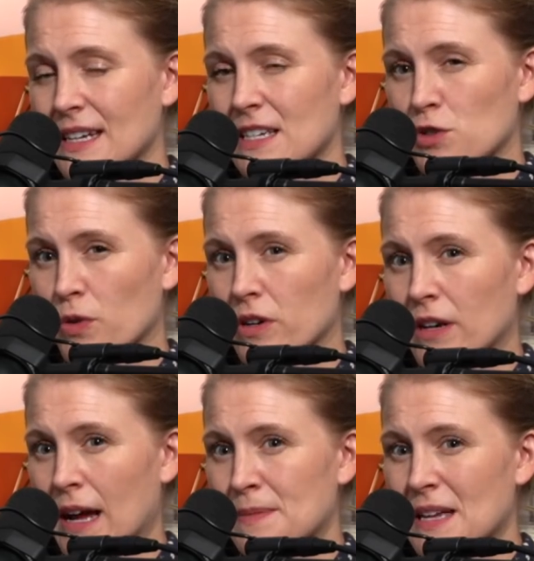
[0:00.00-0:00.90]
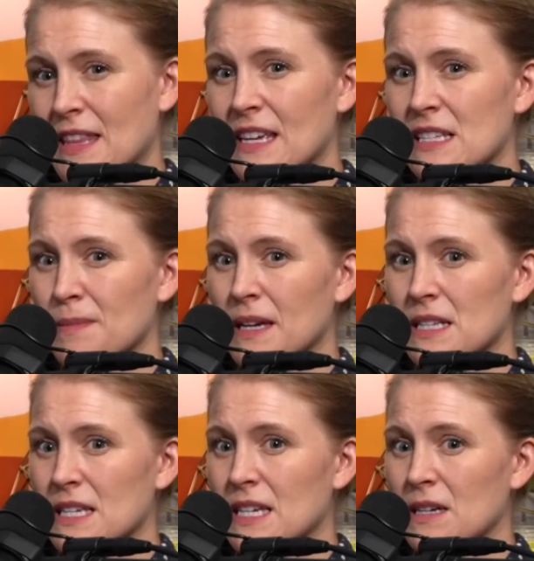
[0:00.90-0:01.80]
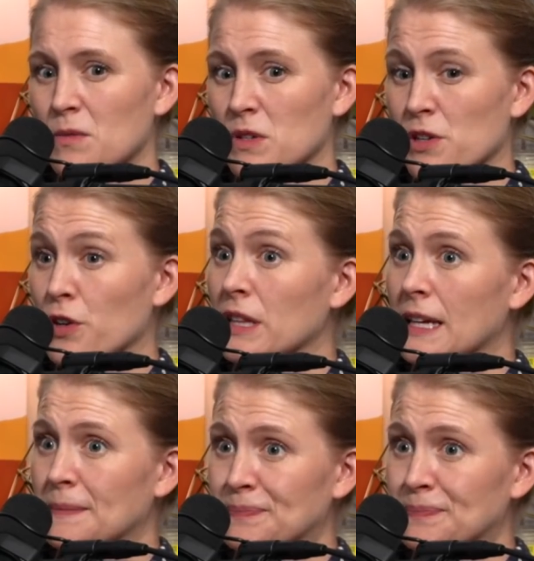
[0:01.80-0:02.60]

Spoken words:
He takes shorter naps. I think it's because he was early.